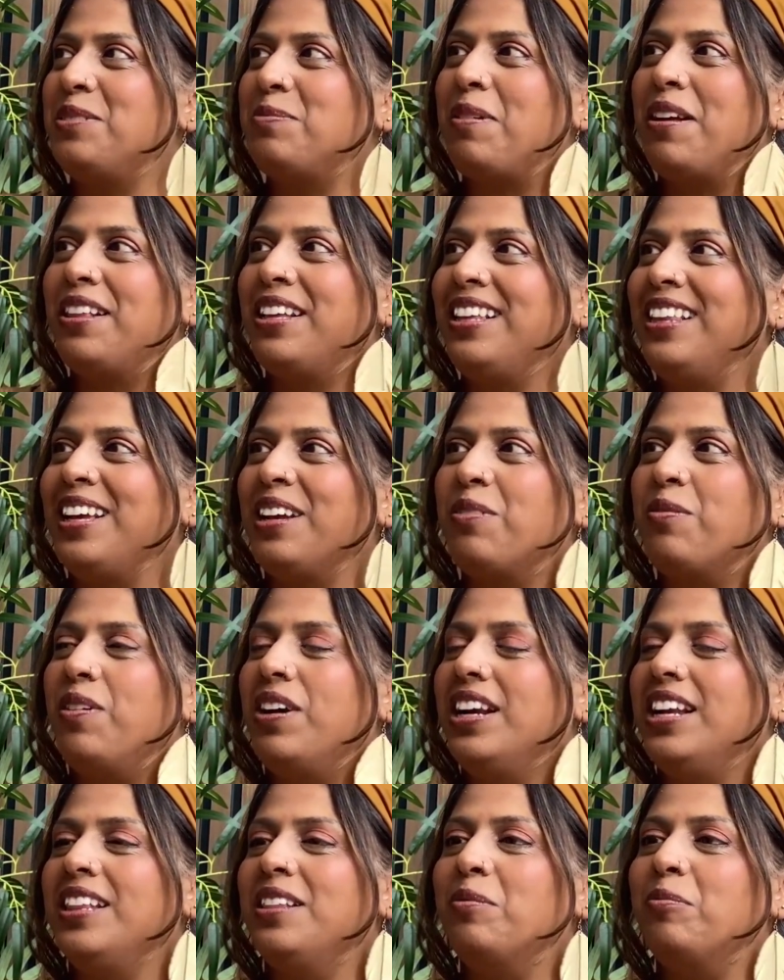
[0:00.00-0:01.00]
probably like
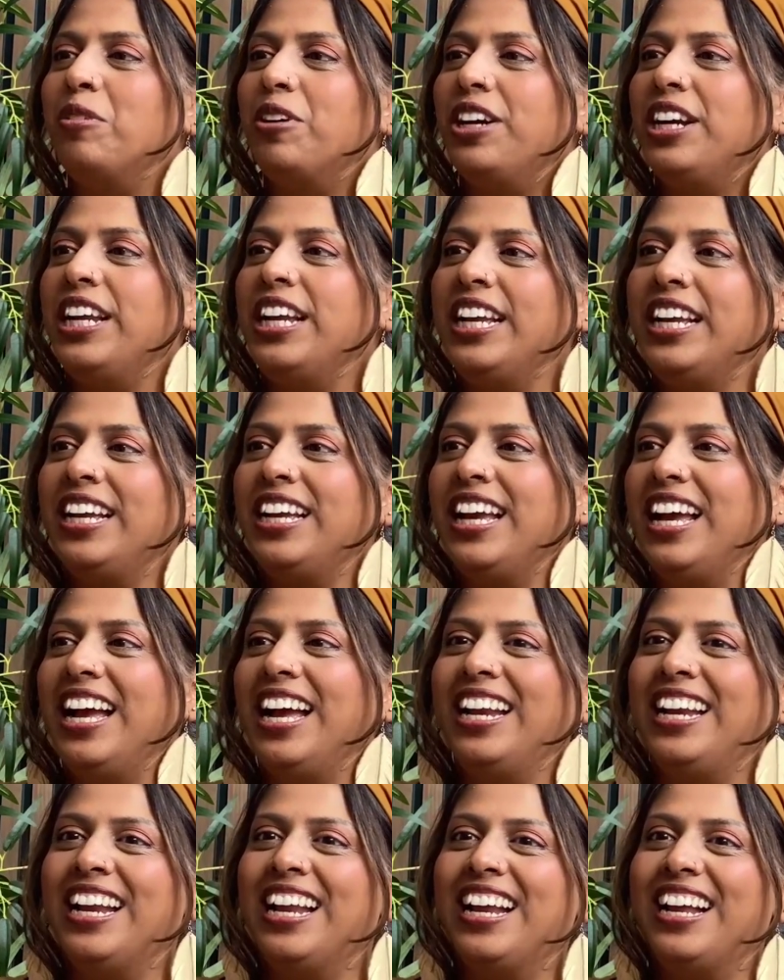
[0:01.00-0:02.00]
1 in the morning,
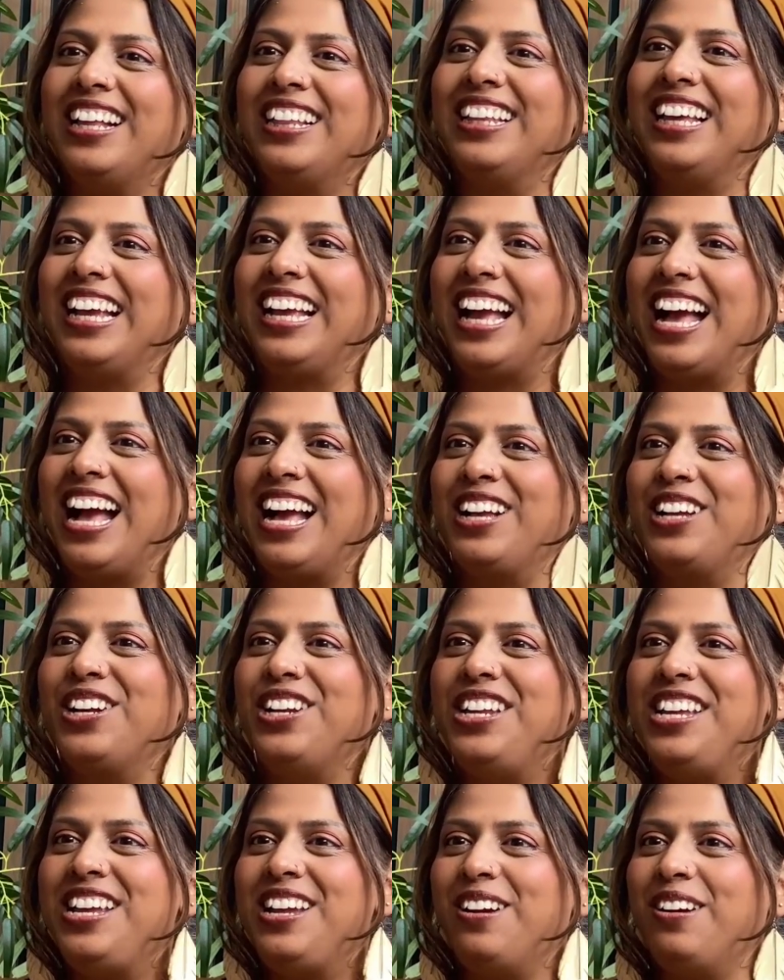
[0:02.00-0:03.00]
and like I
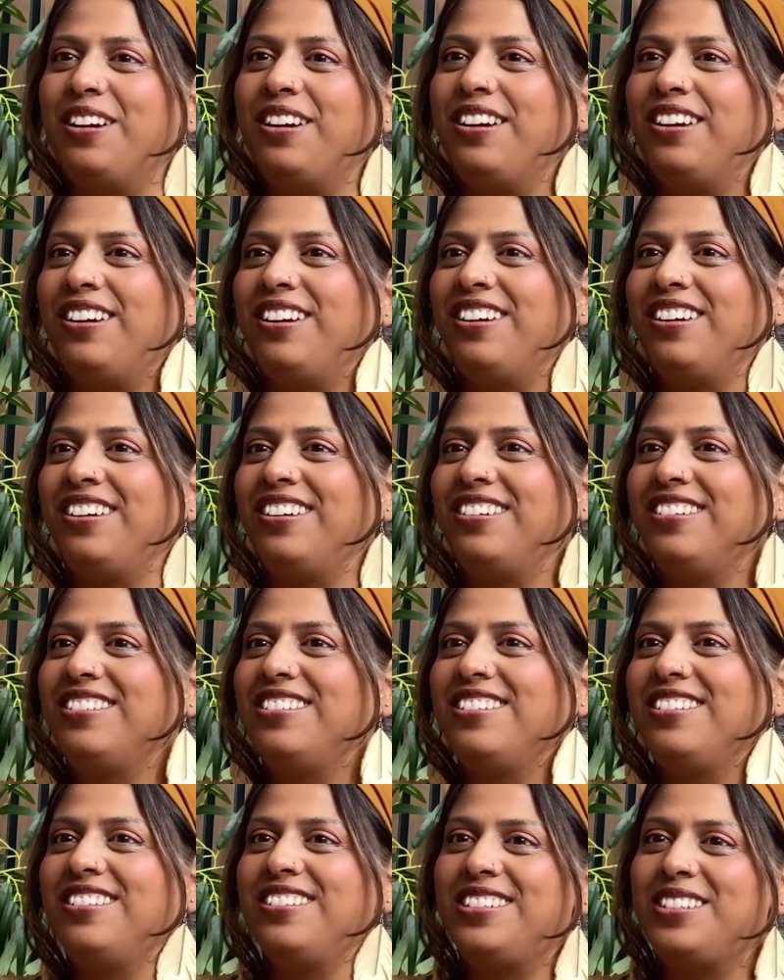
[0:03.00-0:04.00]
could hear
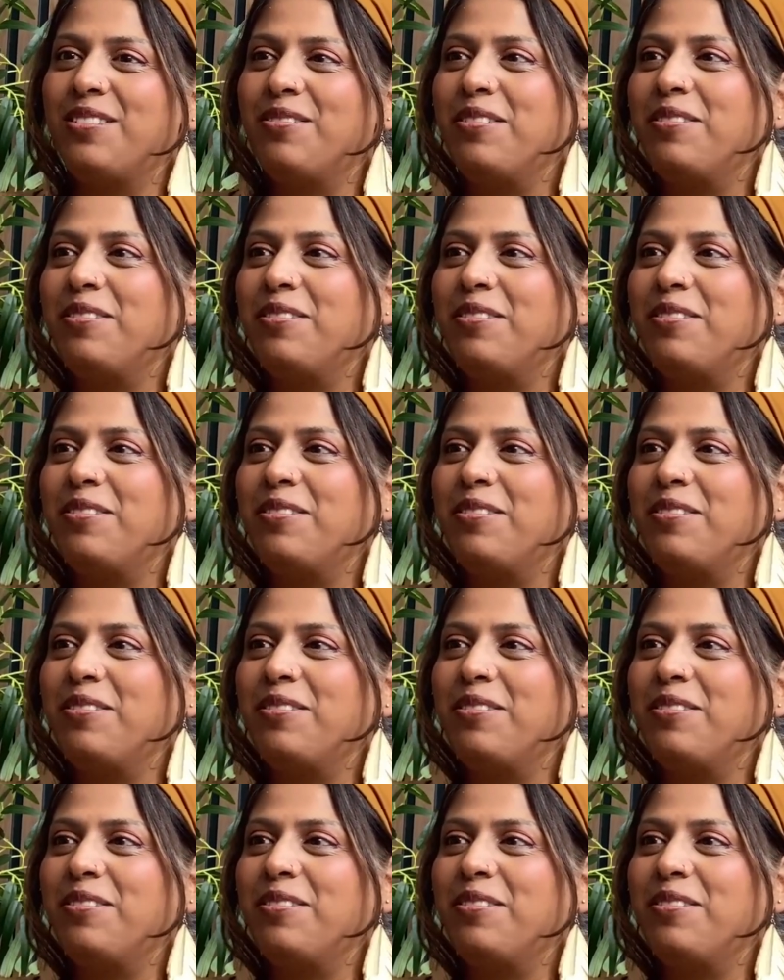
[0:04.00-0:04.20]
someone